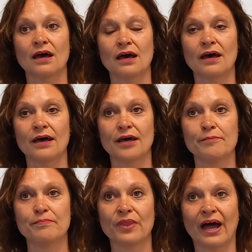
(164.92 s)

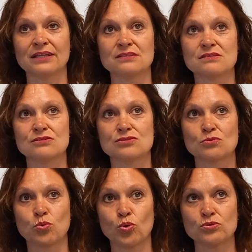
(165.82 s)
and
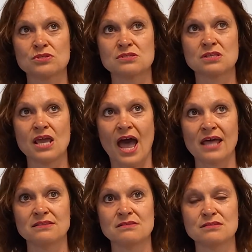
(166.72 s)
towards the
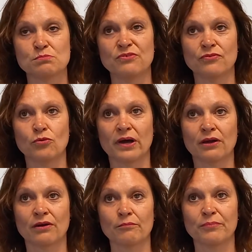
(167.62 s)
end, before
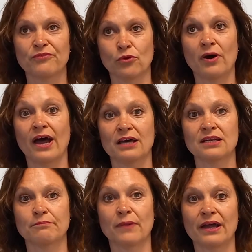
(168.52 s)
I
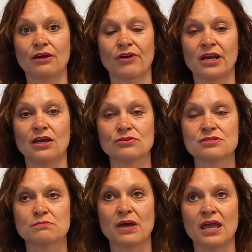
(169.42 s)
had my
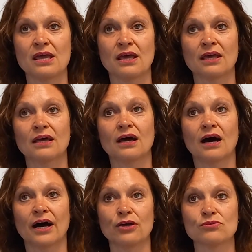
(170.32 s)
craniotomy,
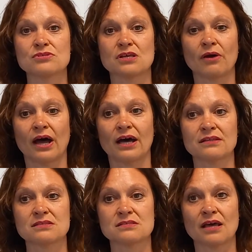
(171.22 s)
I also
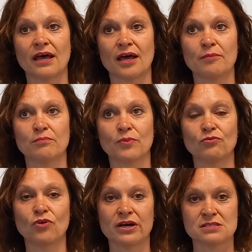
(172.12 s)
had
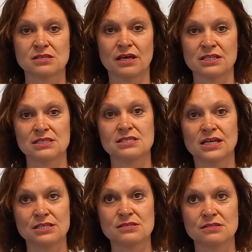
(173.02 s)
right-sided
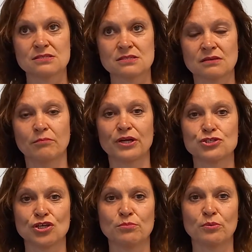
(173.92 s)
tinnitus. My
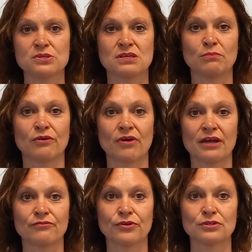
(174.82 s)
tumour was in my
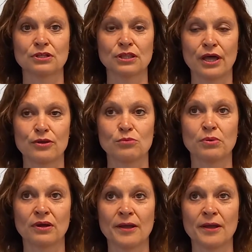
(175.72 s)
right frontal lobe.